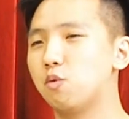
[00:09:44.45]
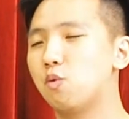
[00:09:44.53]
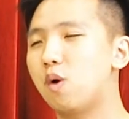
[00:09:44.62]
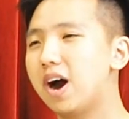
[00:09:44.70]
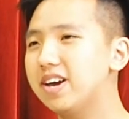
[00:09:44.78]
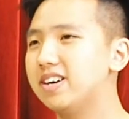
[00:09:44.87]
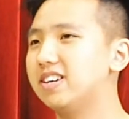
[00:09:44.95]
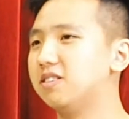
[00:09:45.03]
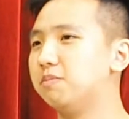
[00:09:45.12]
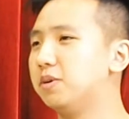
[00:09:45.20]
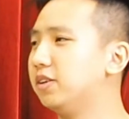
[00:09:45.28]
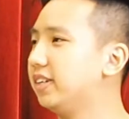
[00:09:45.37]
why
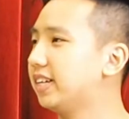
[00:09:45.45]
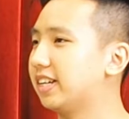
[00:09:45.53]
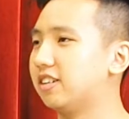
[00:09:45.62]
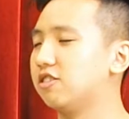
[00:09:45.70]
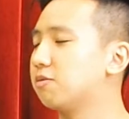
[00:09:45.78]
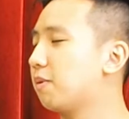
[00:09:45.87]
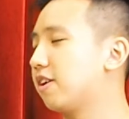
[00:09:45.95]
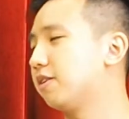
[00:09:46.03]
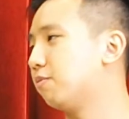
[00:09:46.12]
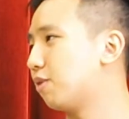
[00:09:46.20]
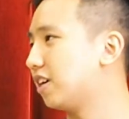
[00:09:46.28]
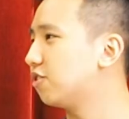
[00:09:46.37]
is building an
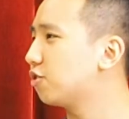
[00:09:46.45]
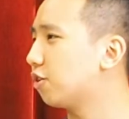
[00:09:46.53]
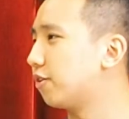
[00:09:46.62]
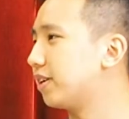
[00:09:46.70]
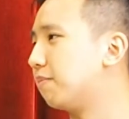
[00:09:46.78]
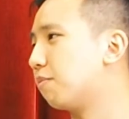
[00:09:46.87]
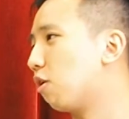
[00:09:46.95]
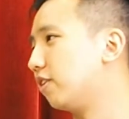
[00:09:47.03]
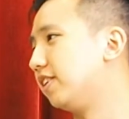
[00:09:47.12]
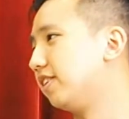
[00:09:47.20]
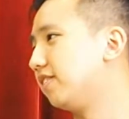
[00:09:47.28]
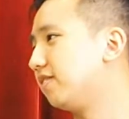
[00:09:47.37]
inspiring brand story important?